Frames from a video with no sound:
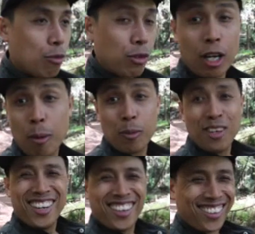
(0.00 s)
moving up,
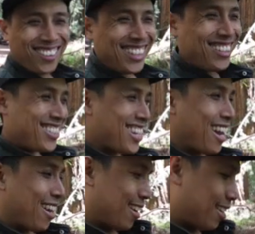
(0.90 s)
no need to
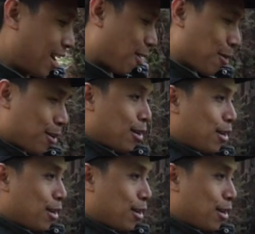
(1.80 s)
sell. Now,